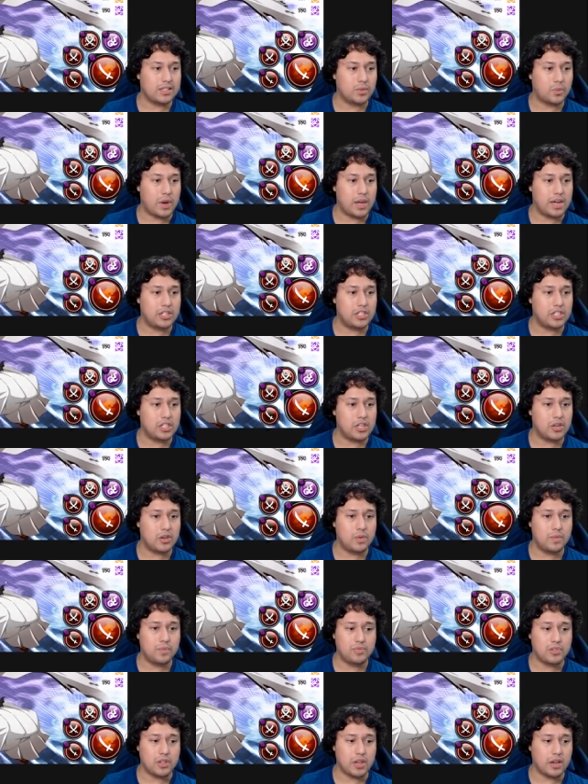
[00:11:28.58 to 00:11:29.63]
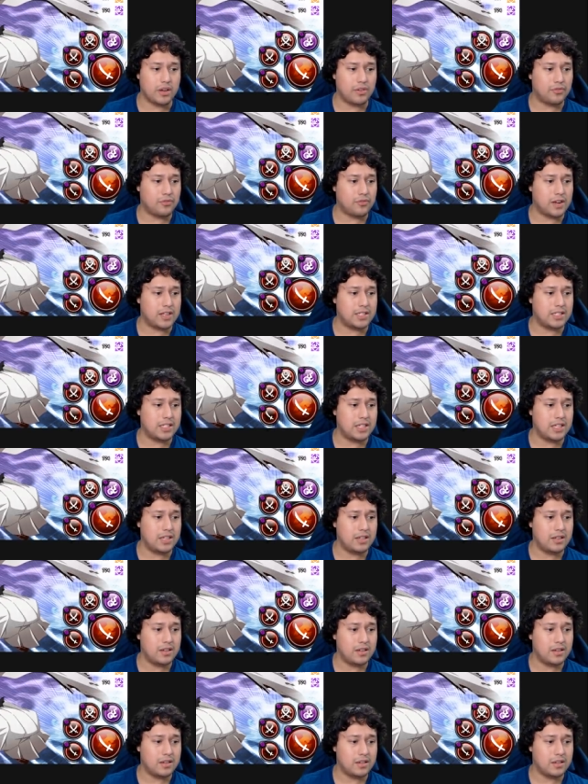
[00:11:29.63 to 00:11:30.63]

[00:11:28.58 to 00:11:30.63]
White Ichigo, uh, Frenzy,